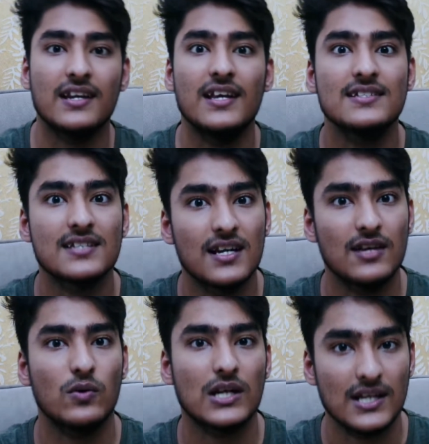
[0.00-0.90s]
drains
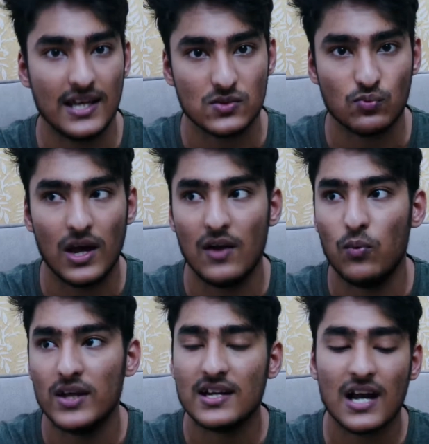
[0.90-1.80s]
really quickly as well.
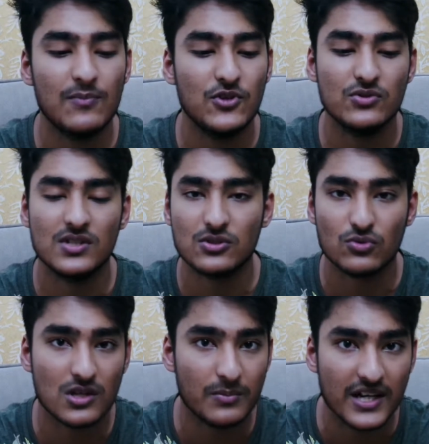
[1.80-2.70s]
Whether I'm using
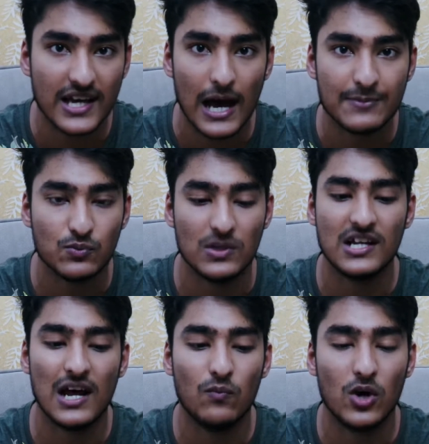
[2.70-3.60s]
social media apps,
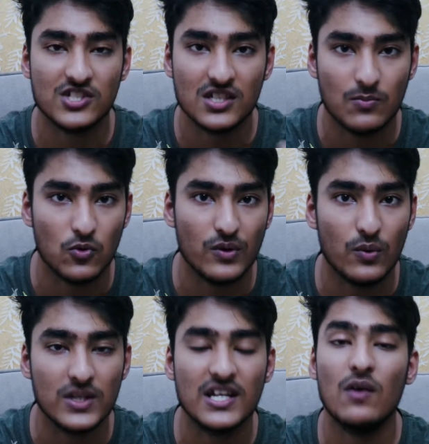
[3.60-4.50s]
whether I'm watching a
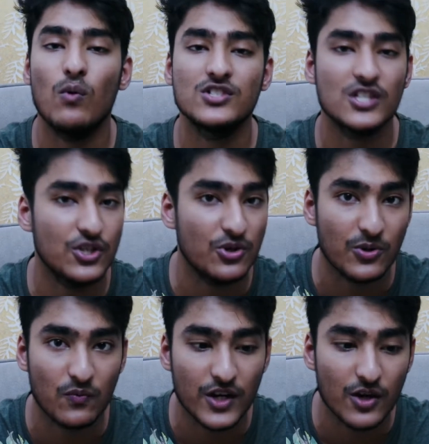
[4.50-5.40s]
movie, whether I'm watching a
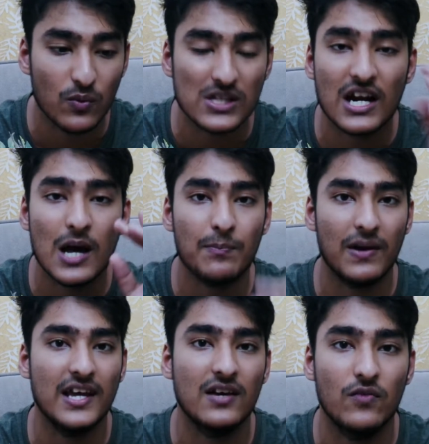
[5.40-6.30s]
YouTube video, whether I'm
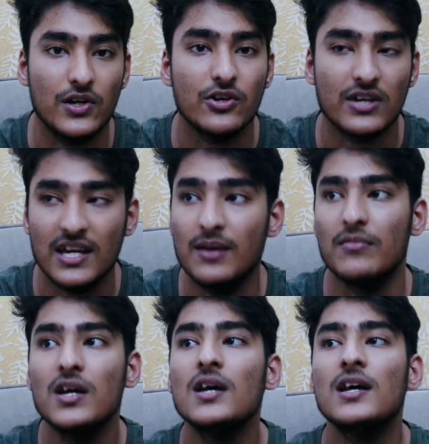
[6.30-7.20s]
playing a video game,
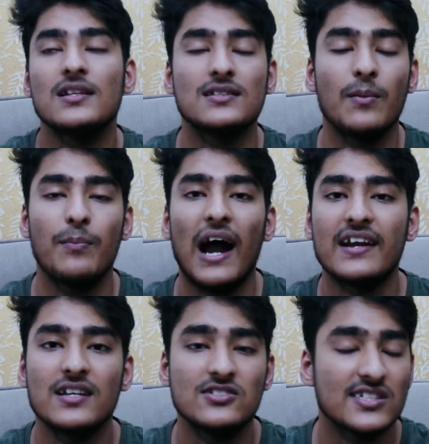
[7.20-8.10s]
the
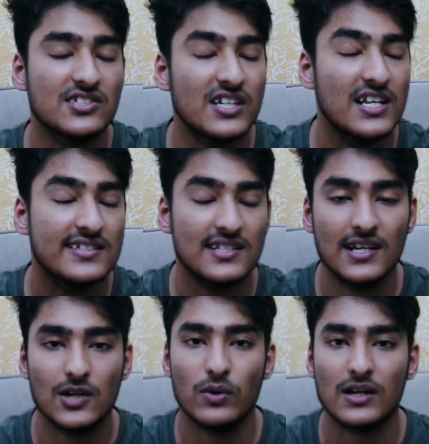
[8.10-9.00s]
battery just drains
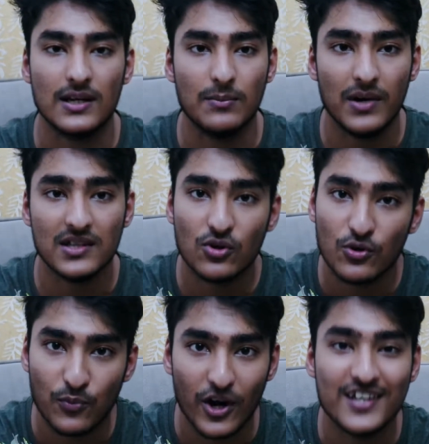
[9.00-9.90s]
really quickly. But the
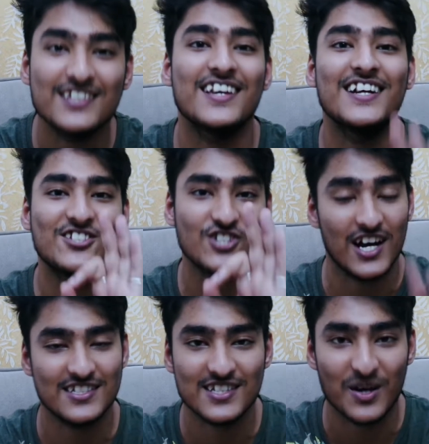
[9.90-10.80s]
good point is it
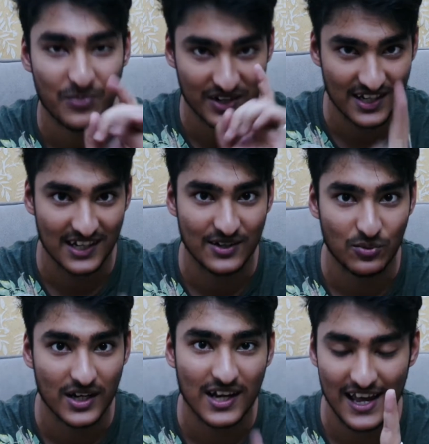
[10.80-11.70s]
charges up really
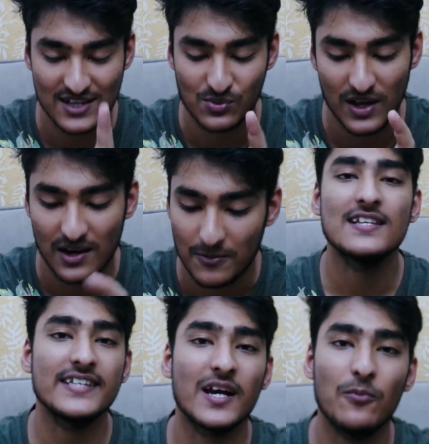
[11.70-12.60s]
quick as well.
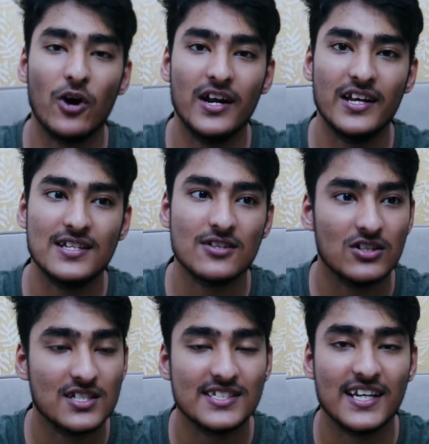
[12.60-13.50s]
Second point is,
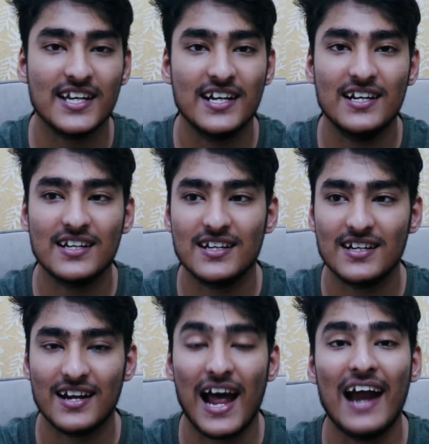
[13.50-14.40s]
or the second
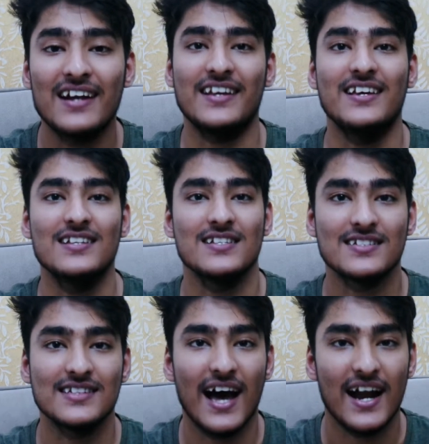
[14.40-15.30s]
rant is
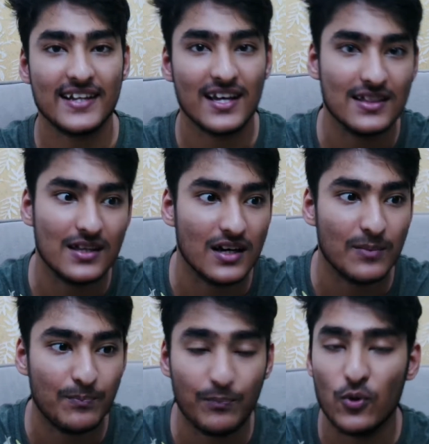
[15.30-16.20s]
that
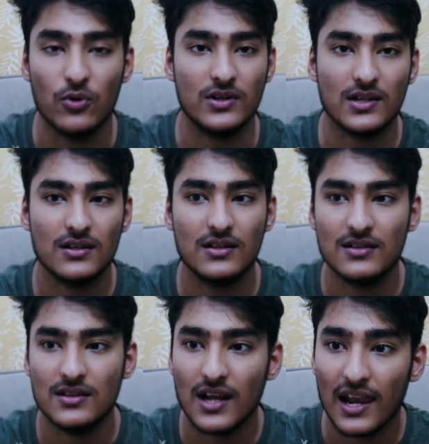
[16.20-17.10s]
the port,
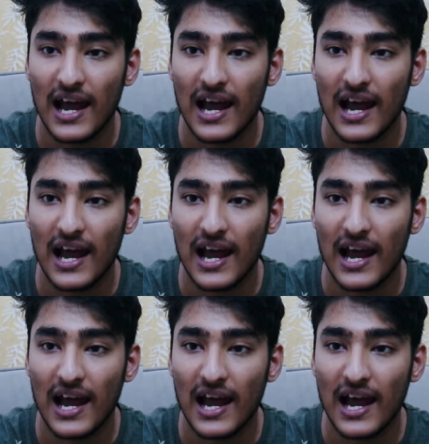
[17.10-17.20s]
the